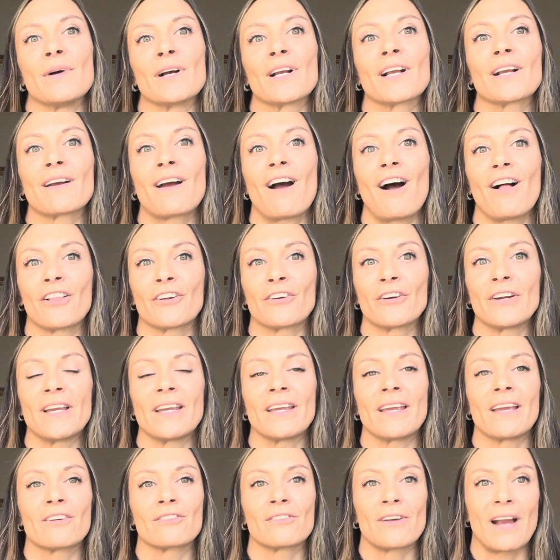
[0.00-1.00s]

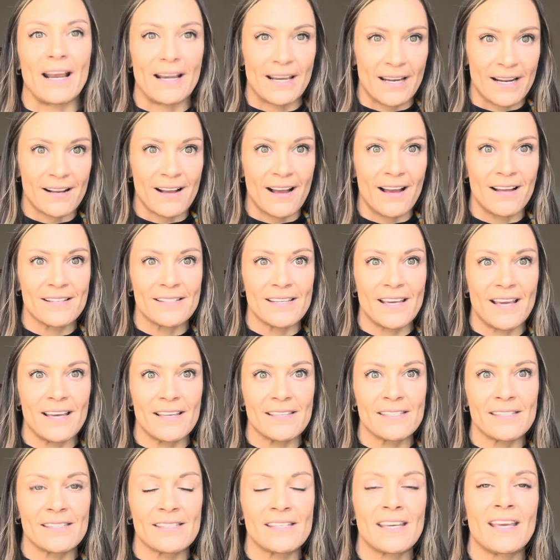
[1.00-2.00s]
coloring and writing
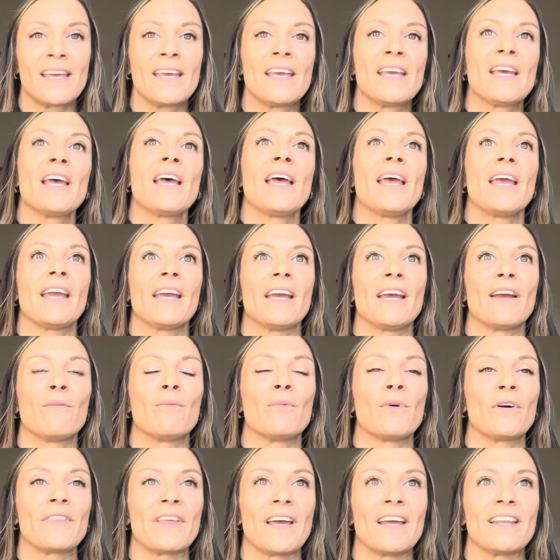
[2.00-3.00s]
contest. And
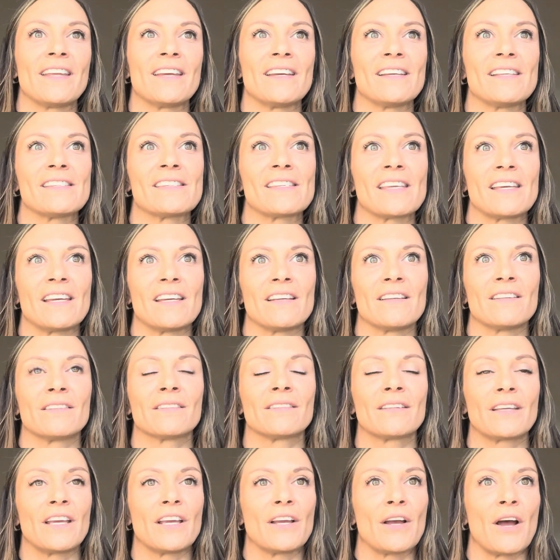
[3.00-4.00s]
what that
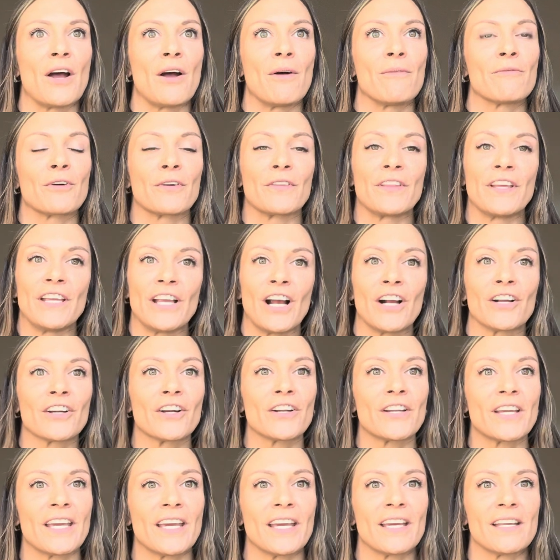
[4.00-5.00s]
is for the younger
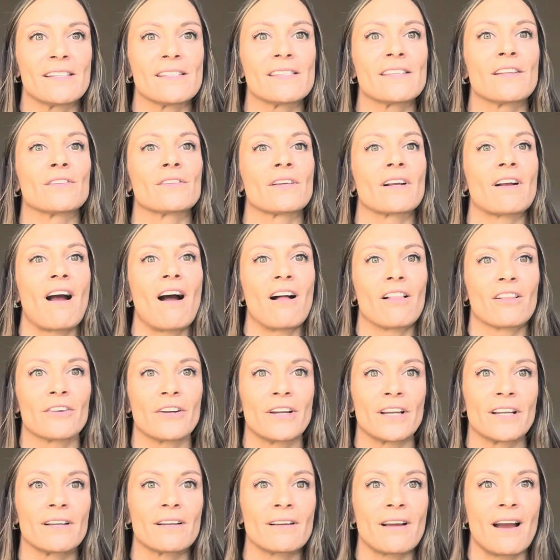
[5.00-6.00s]
kids, there's a
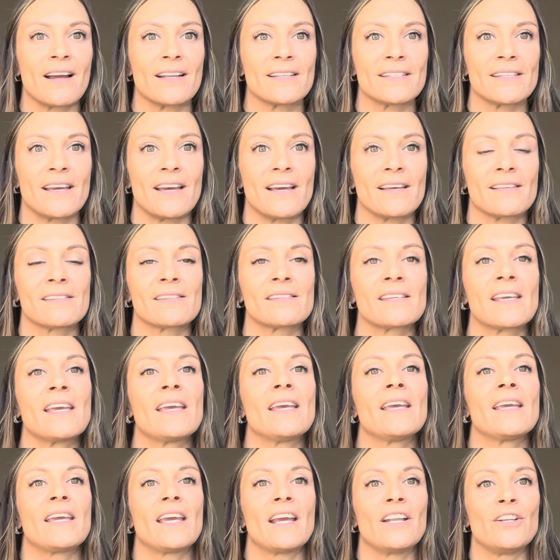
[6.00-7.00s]
coloring contest,
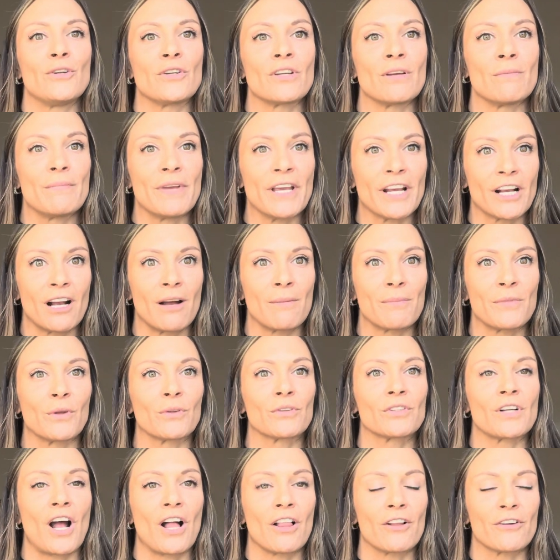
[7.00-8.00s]
and you can pick up
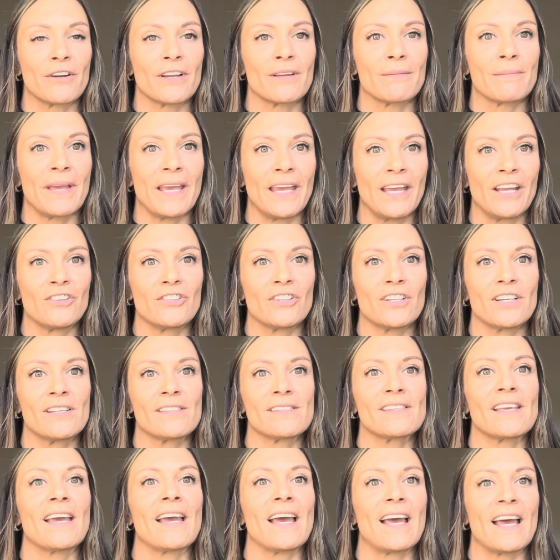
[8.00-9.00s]
those coloring pages
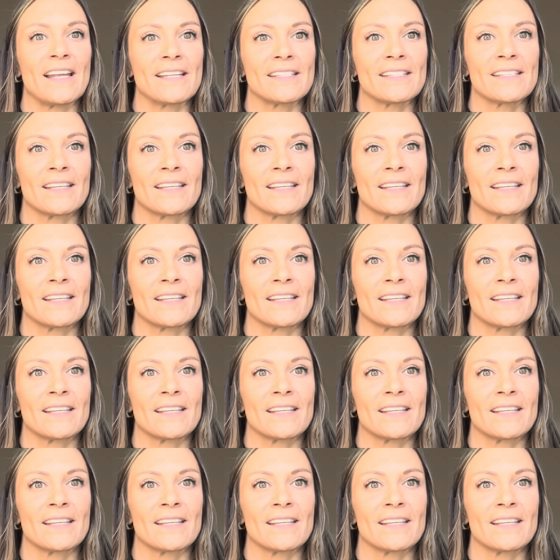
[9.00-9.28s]
at